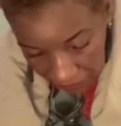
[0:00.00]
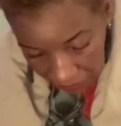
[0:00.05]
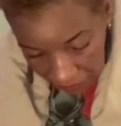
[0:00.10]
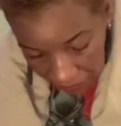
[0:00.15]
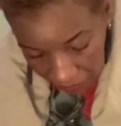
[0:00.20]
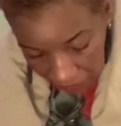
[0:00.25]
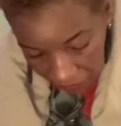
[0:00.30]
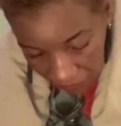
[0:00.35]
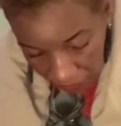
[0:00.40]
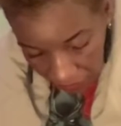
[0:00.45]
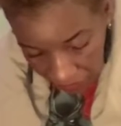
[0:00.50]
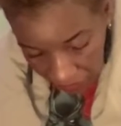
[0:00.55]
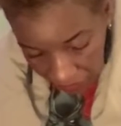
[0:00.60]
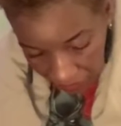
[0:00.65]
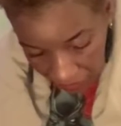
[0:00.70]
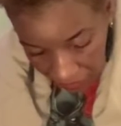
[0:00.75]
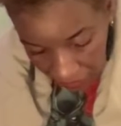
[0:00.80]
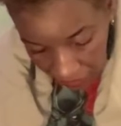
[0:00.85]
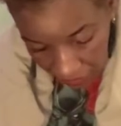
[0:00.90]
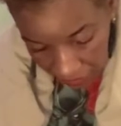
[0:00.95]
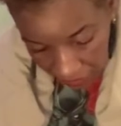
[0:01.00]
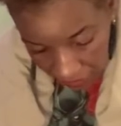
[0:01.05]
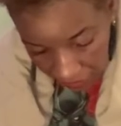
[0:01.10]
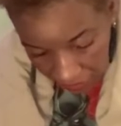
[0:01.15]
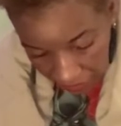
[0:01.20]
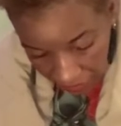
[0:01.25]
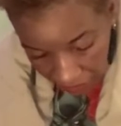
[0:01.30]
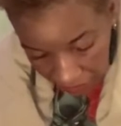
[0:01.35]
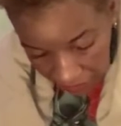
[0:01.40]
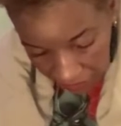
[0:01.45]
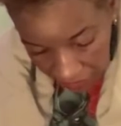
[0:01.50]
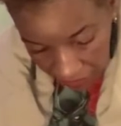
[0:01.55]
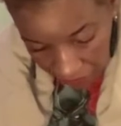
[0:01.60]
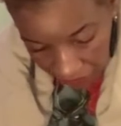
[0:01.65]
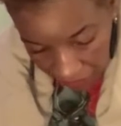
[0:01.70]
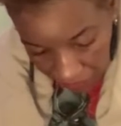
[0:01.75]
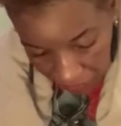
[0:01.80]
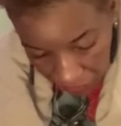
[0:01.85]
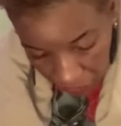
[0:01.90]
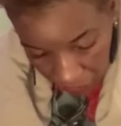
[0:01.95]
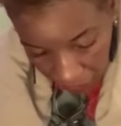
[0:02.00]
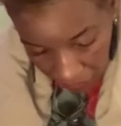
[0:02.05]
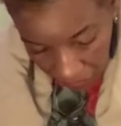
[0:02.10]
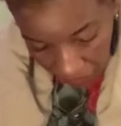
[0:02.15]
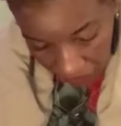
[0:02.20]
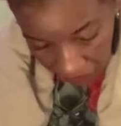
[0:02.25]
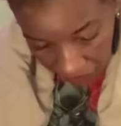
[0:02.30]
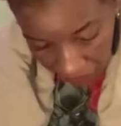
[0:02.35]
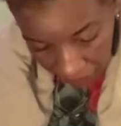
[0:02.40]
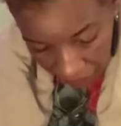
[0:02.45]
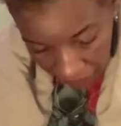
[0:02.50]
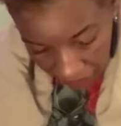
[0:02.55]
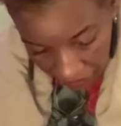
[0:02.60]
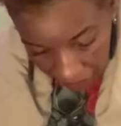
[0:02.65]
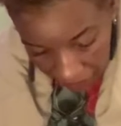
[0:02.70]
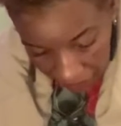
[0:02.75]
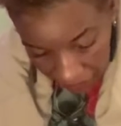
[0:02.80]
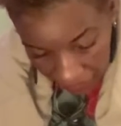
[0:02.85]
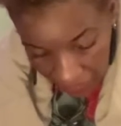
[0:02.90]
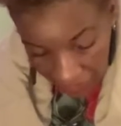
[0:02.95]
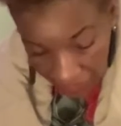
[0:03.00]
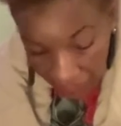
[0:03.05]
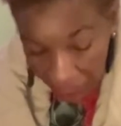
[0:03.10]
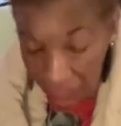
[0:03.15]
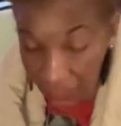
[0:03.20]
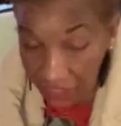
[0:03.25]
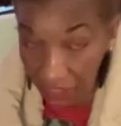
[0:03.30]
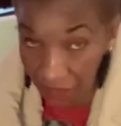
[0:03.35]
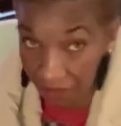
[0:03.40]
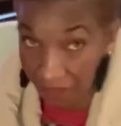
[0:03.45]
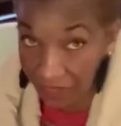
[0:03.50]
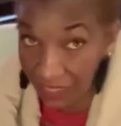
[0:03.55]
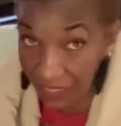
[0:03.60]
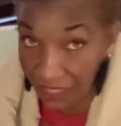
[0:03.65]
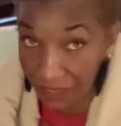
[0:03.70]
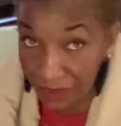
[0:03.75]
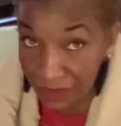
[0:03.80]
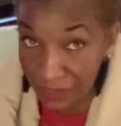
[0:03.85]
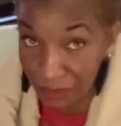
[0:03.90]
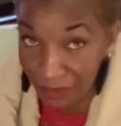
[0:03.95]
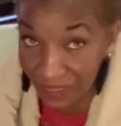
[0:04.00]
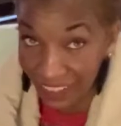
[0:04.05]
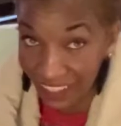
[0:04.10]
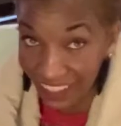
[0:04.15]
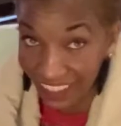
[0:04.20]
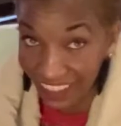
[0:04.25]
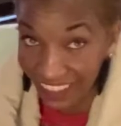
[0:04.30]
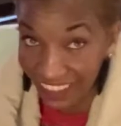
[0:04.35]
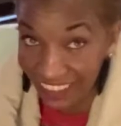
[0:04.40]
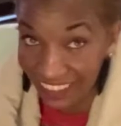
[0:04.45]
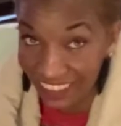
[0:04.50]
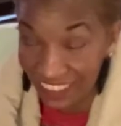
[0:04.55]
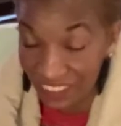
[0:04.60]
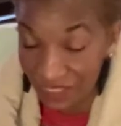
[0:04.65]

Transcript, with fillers: between the 17th and the 20th, there may be something else planned.